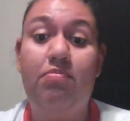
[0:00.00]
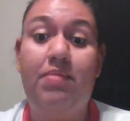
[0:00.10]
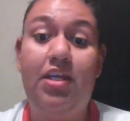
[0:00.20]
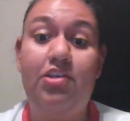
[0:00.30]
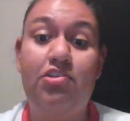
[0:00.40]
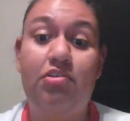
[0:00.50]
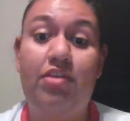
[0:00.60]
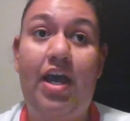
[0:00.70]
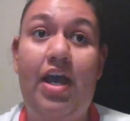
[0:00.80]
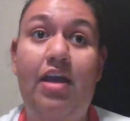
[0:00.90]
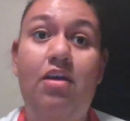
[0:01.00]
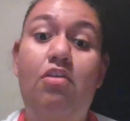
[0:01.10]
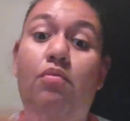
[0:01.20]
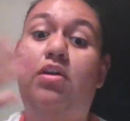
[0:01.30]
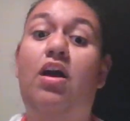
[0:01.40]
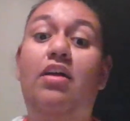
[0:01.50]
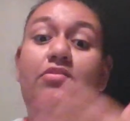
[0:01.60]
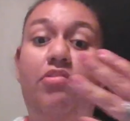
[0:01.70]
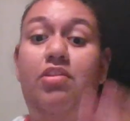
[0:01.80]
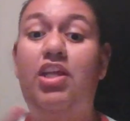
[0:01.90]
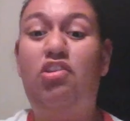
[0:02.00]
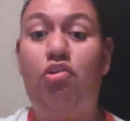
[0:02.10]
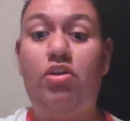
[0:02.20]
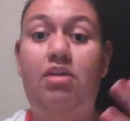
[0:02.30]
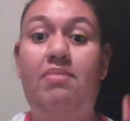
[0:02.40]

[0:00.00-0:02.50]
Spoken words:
making sure that we're constantly learning